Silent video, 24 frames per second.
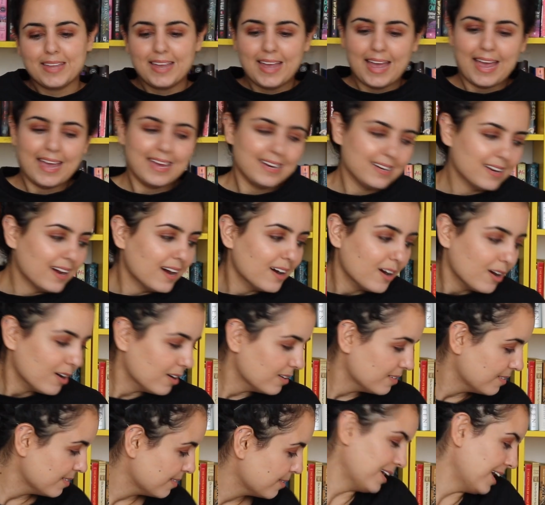and
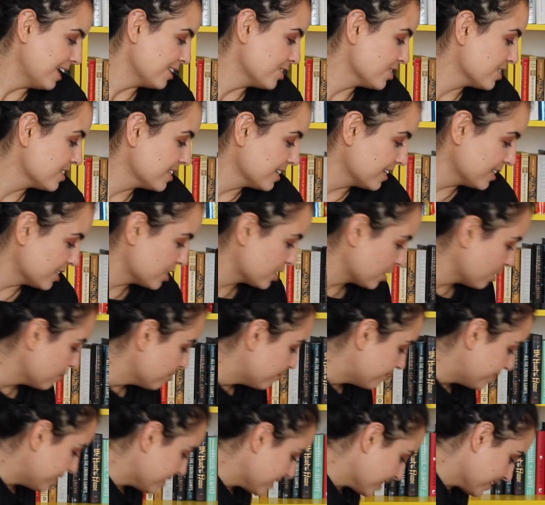I just think it's so
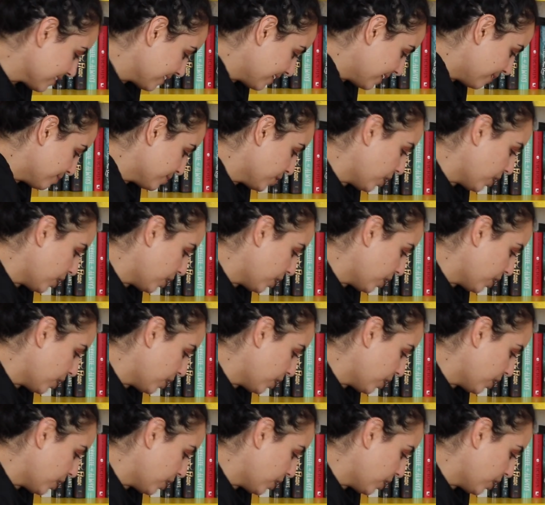fitting that I'm